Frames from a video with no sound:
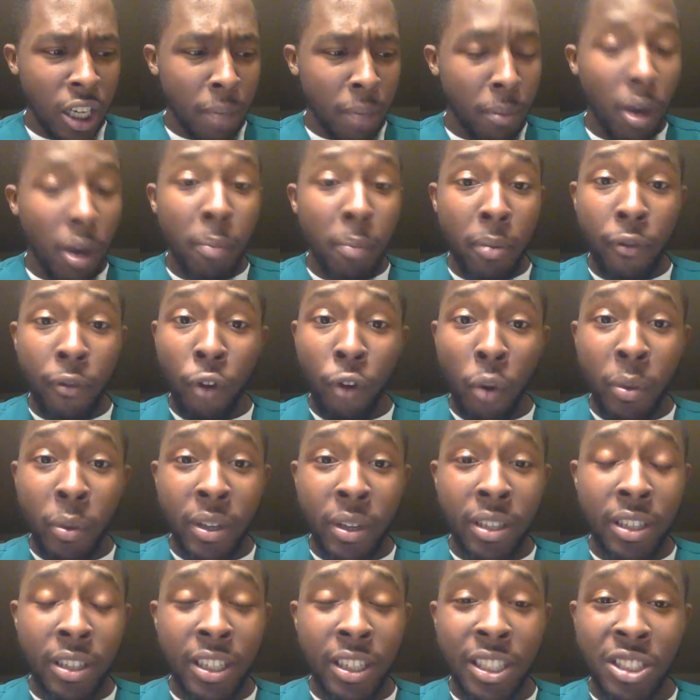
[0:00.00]
But before
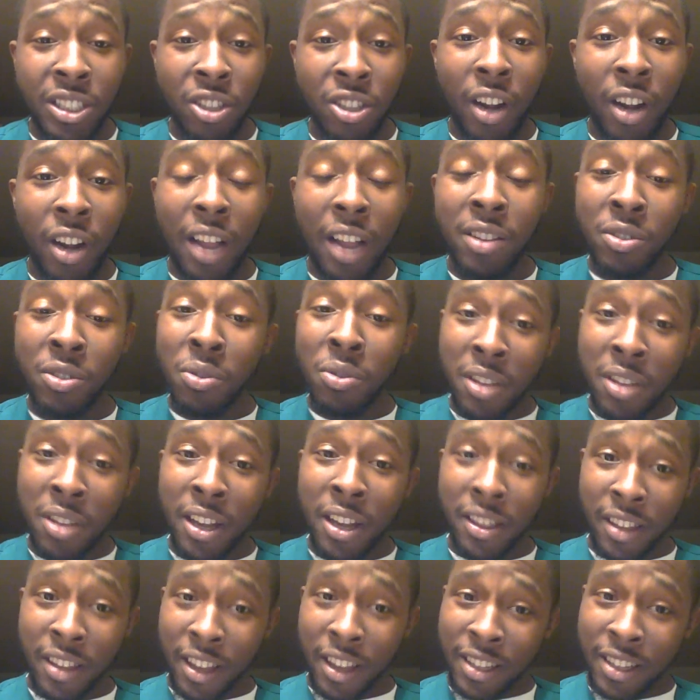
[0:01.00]
we get started, I do
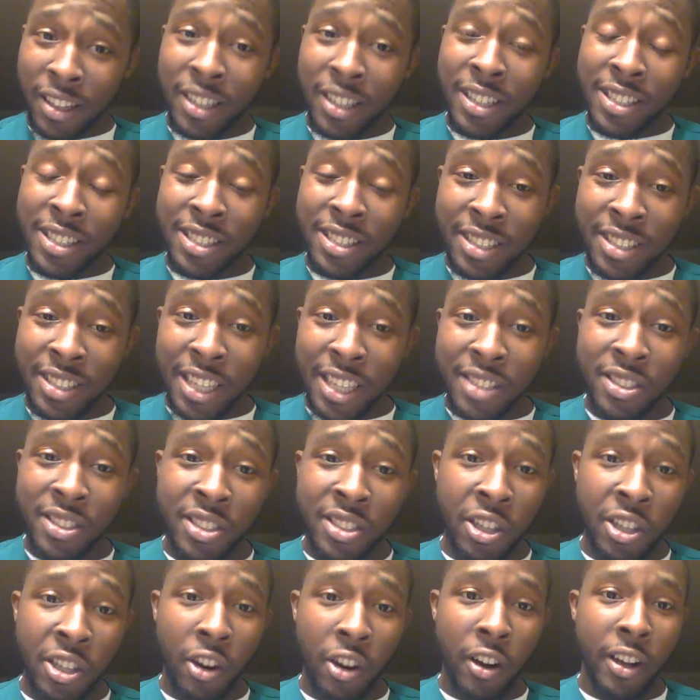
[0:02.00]
think that it is
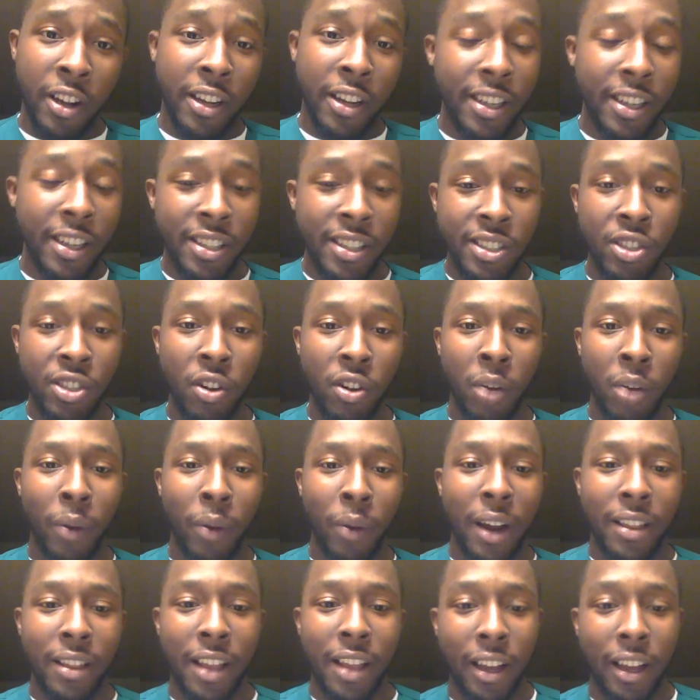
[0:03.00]
necessary, and it's only
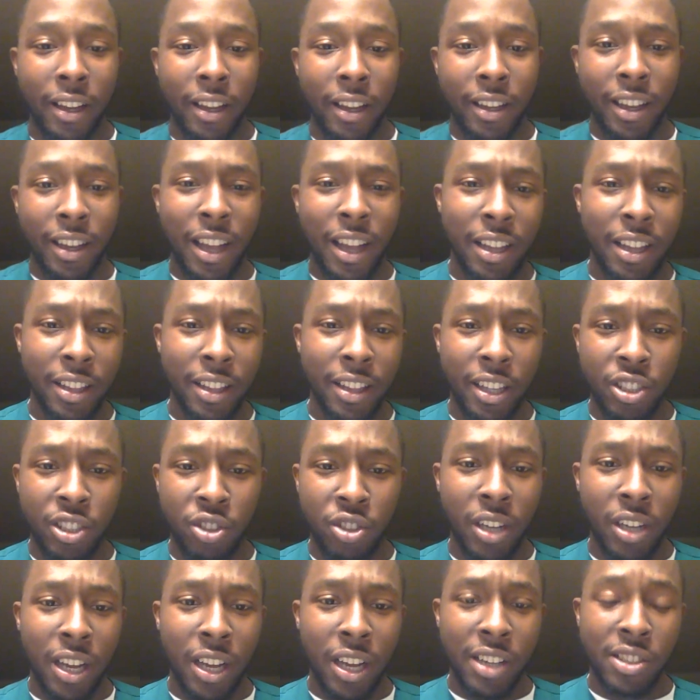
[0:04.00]
right that I can kind of let
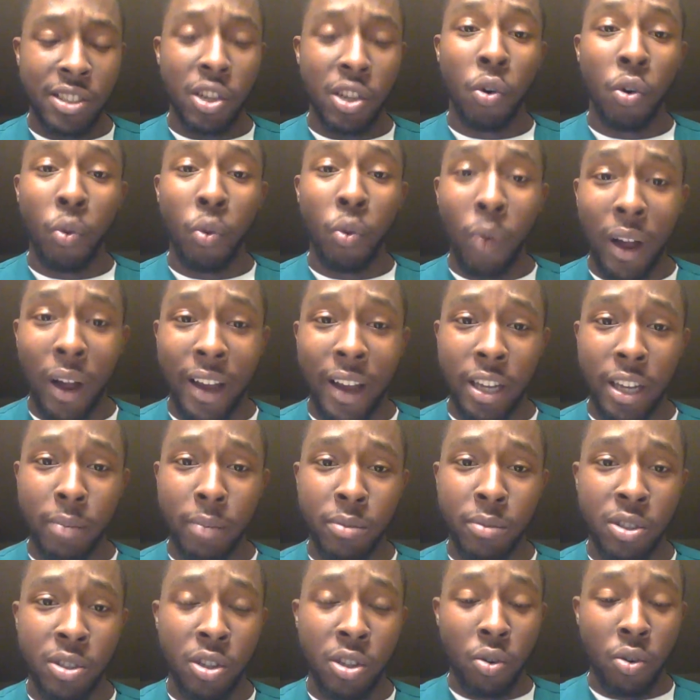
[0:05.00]
you guys know who I
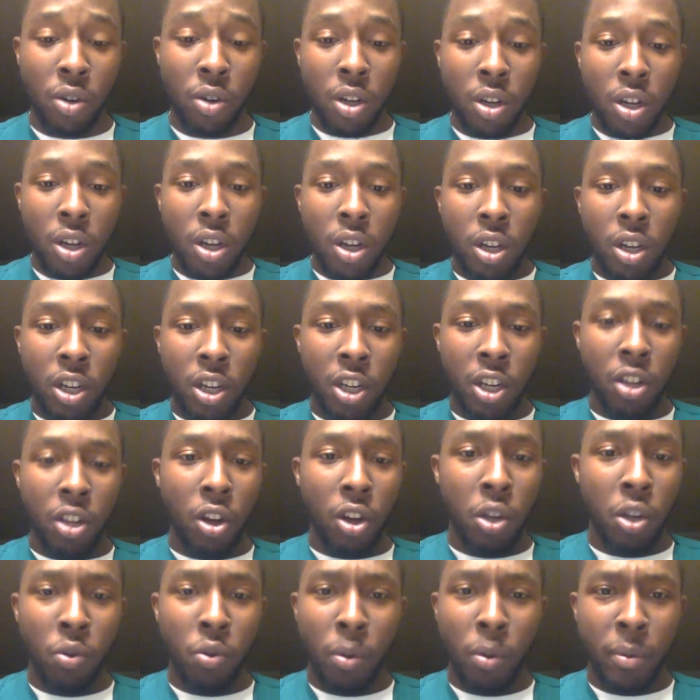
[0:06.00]
am. So, you know,
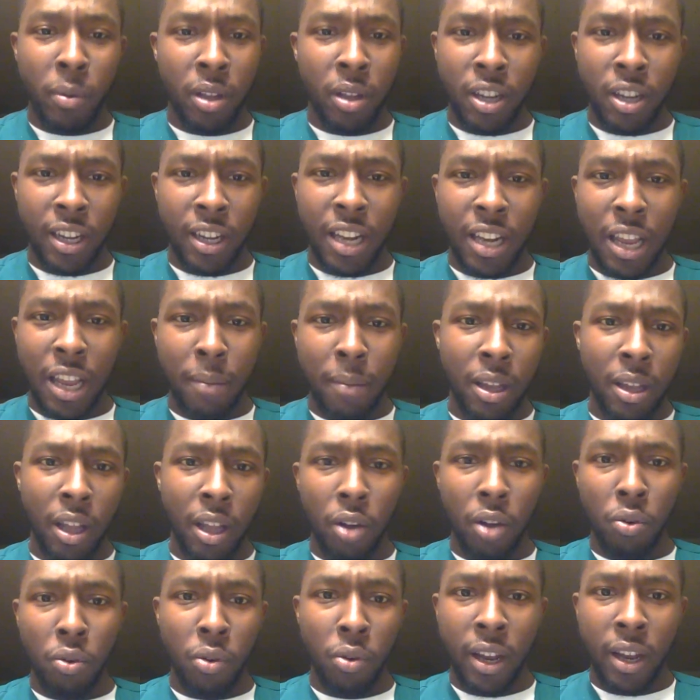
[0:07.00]
you won't be looking at me like,
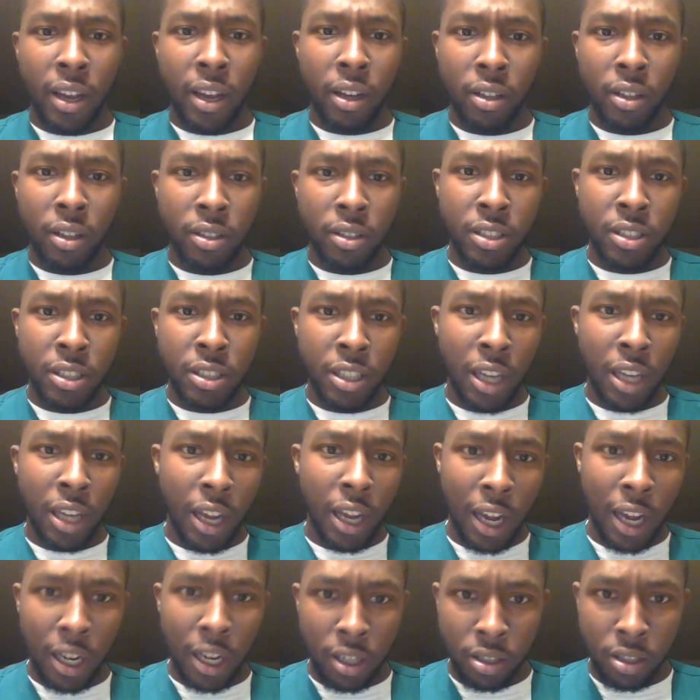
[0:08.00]
who the hell is this
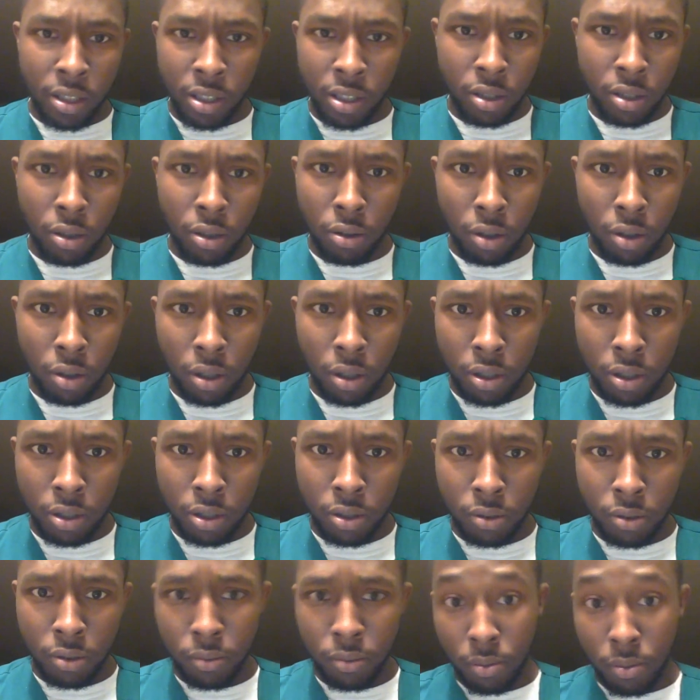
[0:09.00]
guy? How does he know all the
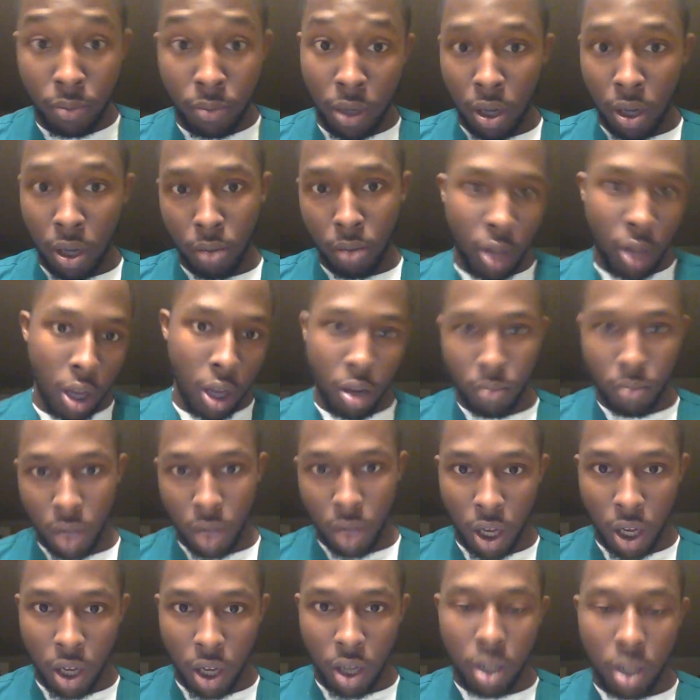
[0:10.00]
blah, blah,
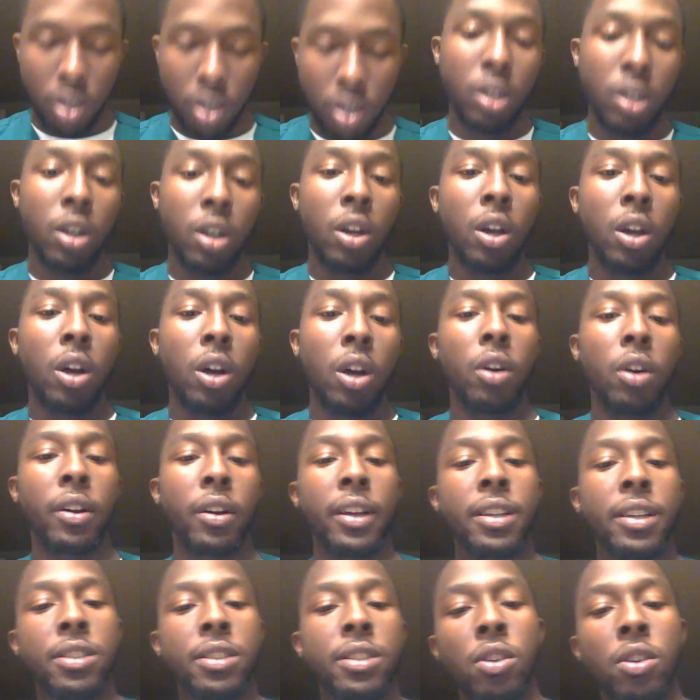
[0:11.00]
blah.
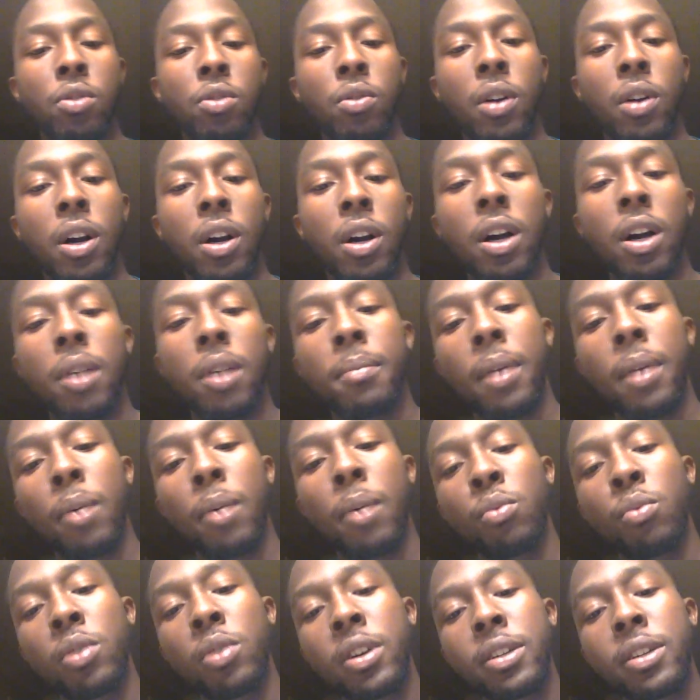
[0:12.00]
Okay, so
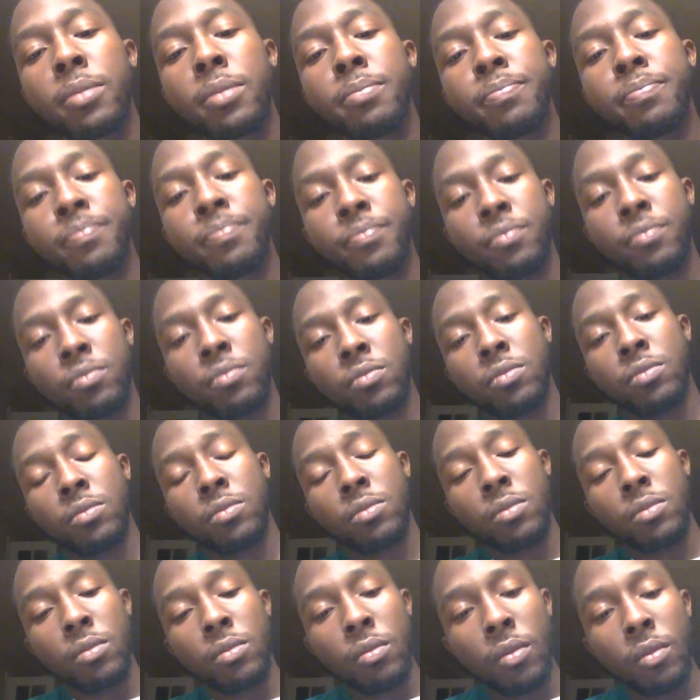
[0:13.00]
I'm William.
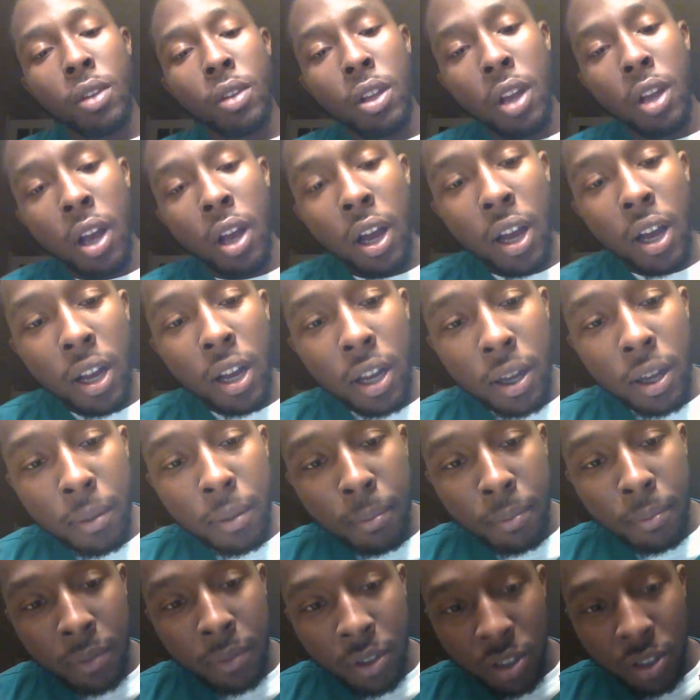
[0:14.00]

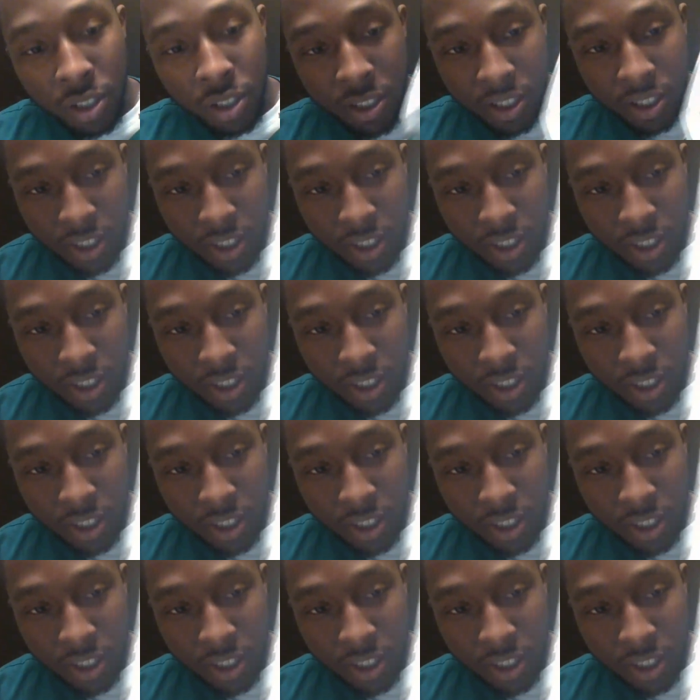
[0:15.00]
You can